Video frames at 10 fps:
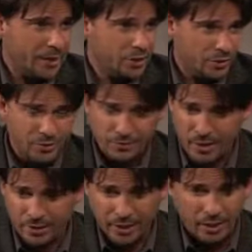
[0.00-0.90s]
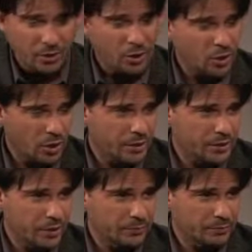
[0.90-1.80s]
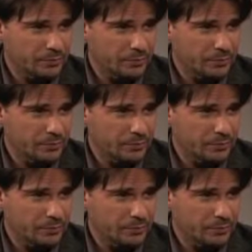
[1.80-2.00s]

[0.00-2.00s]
He chose to marry Cara all on his own.